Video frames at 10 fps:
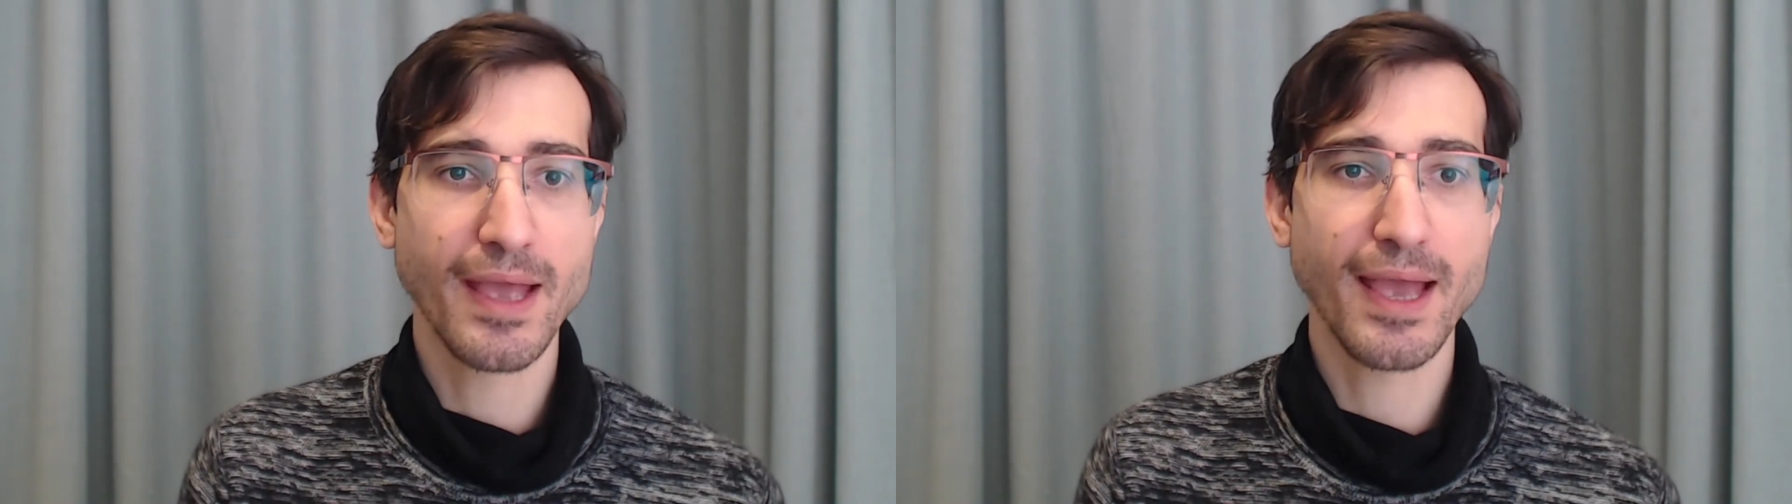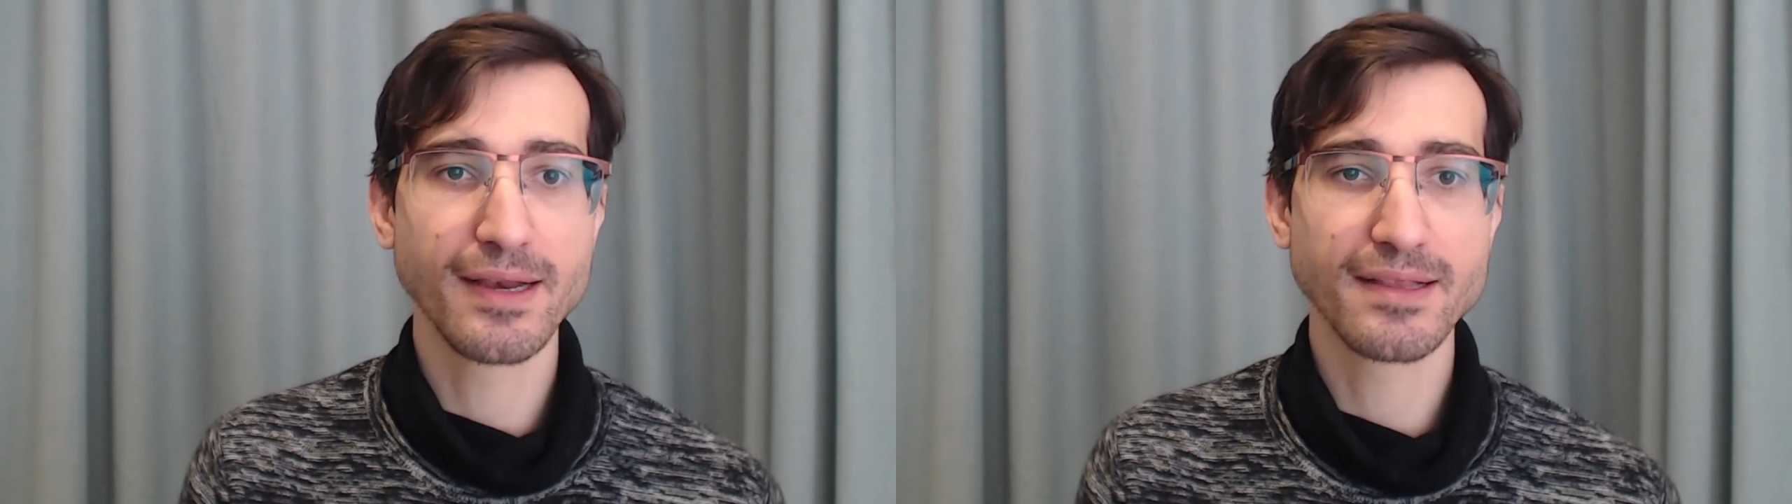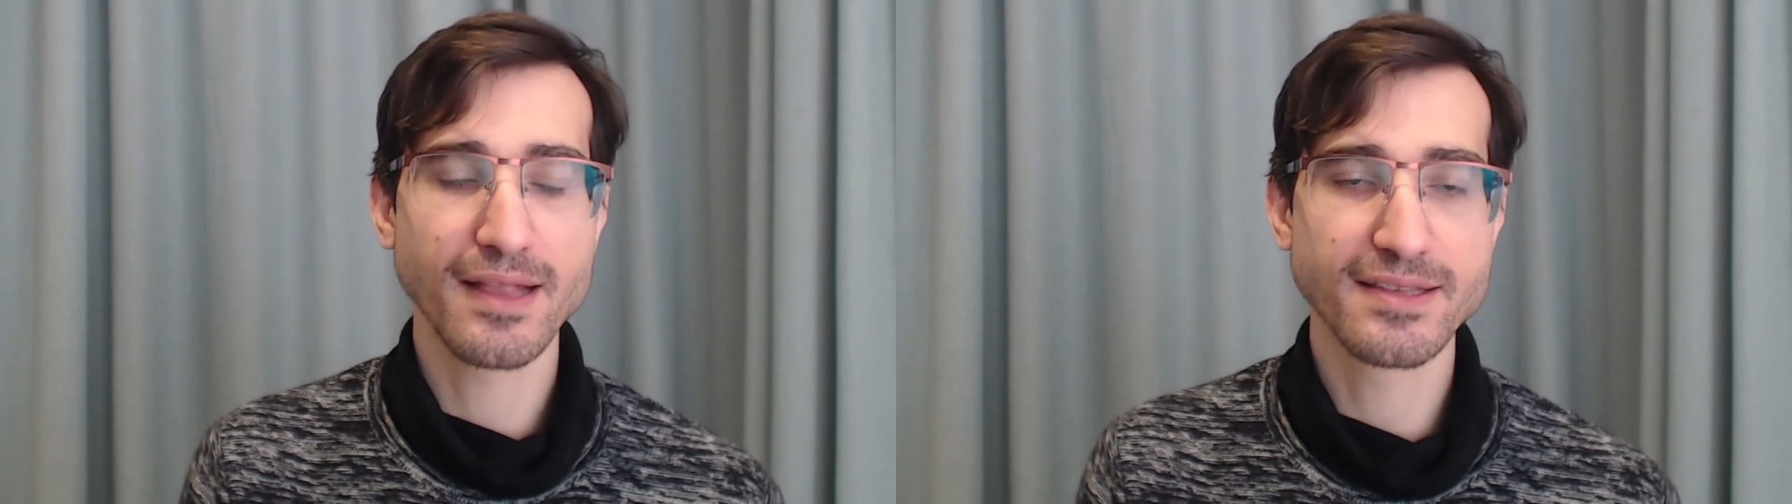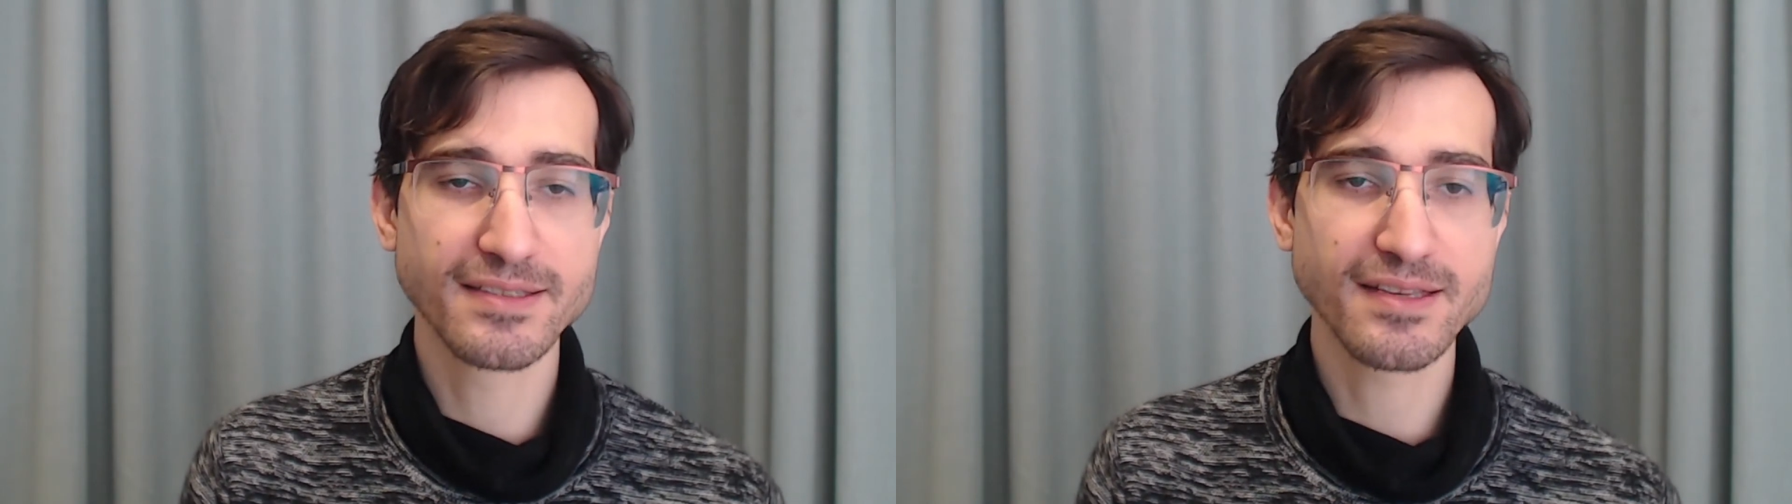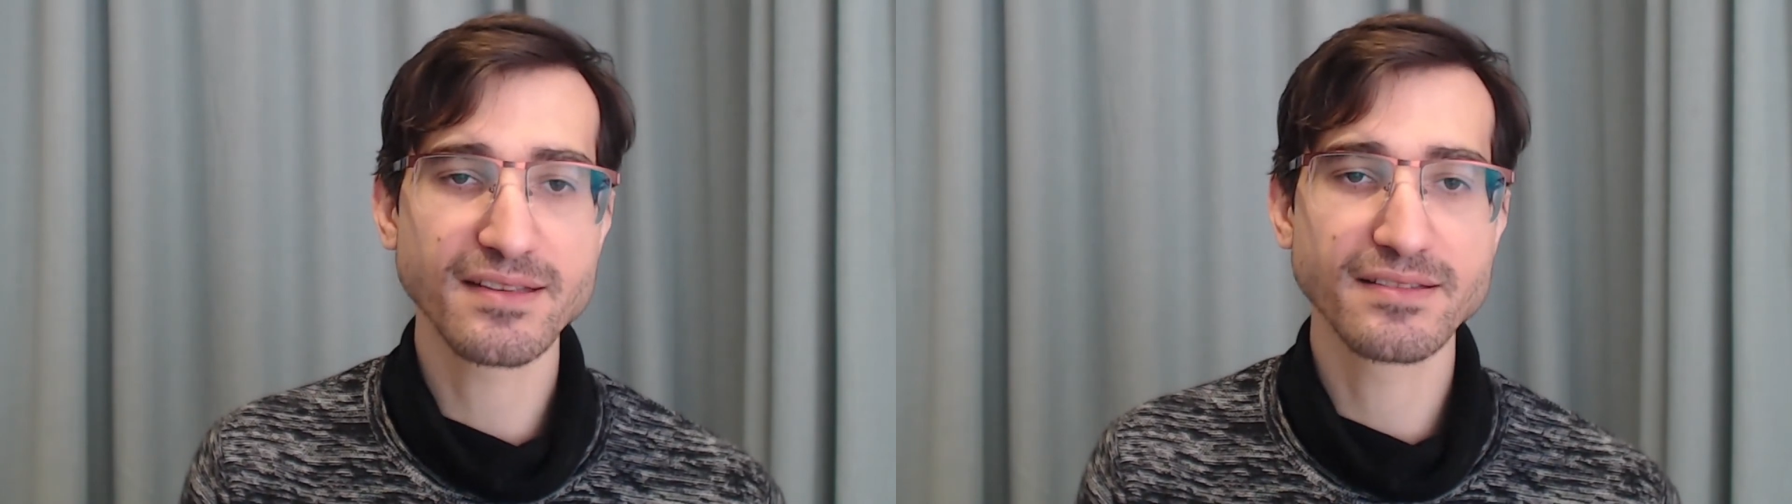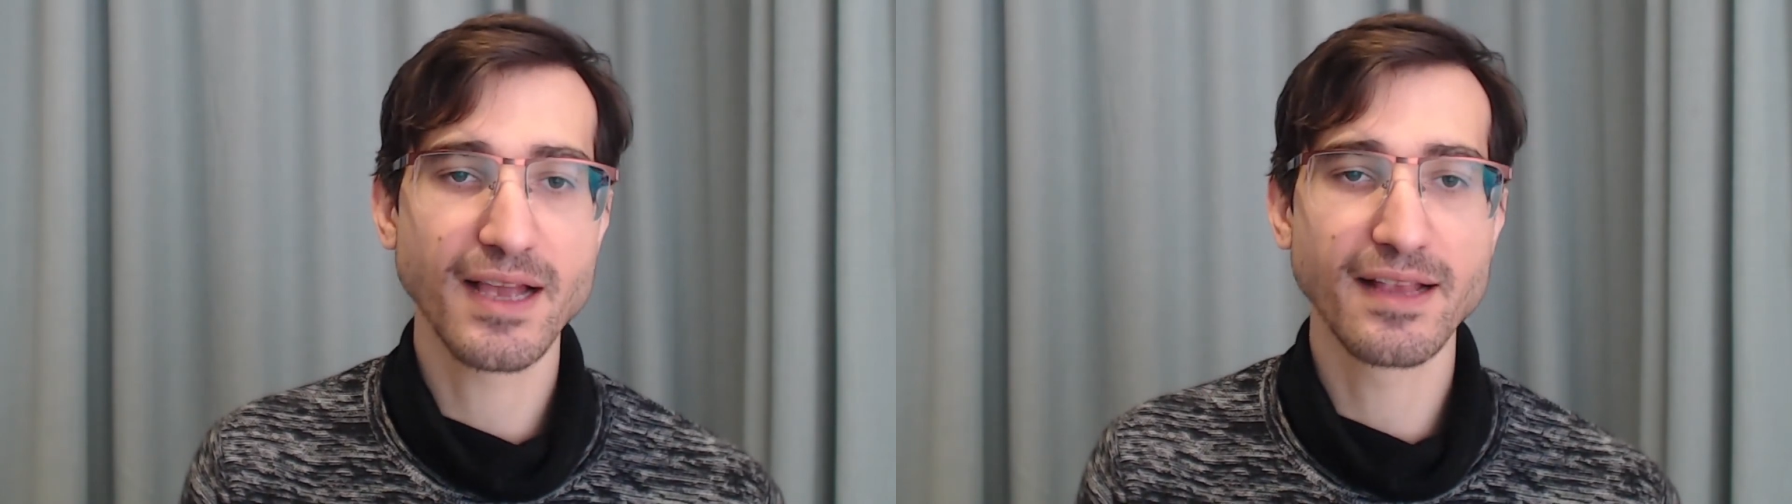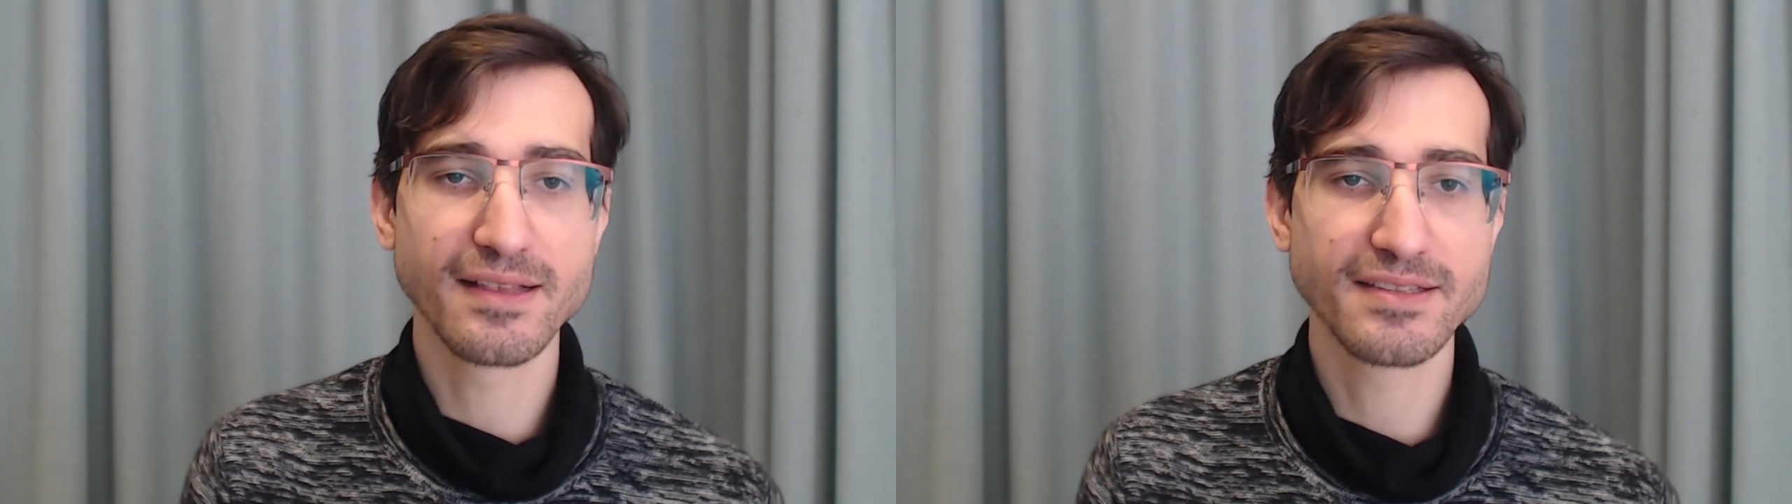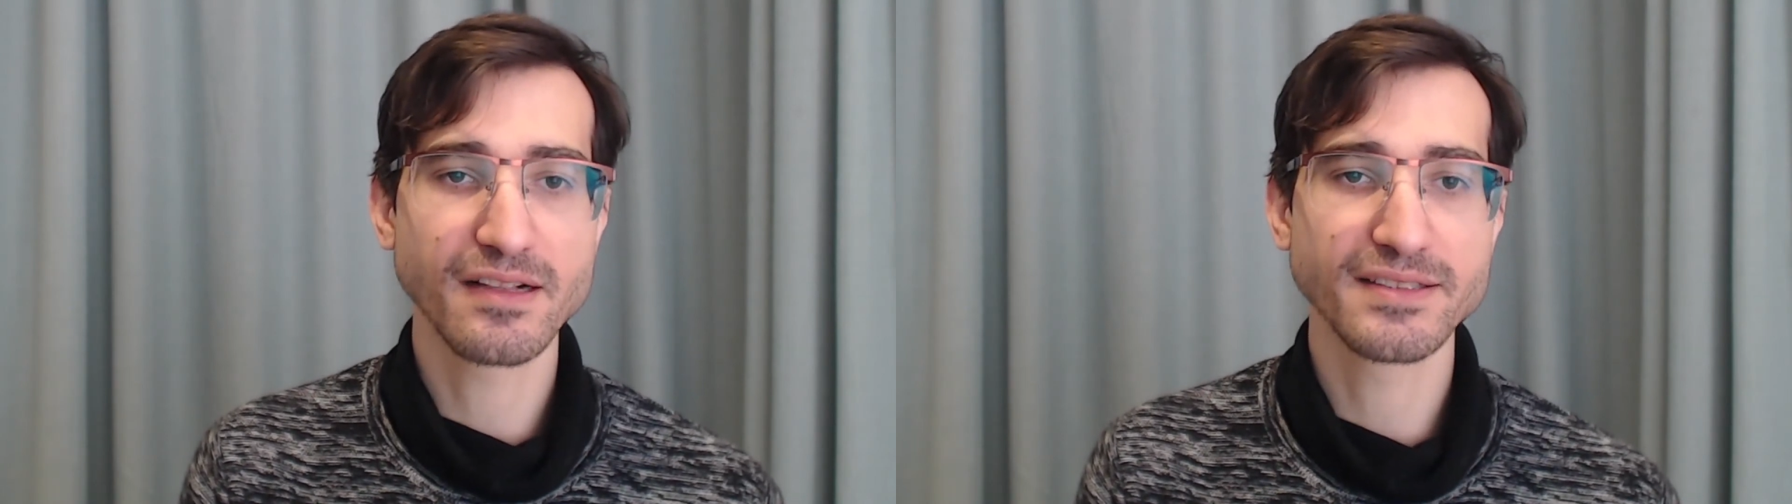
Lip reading: and it still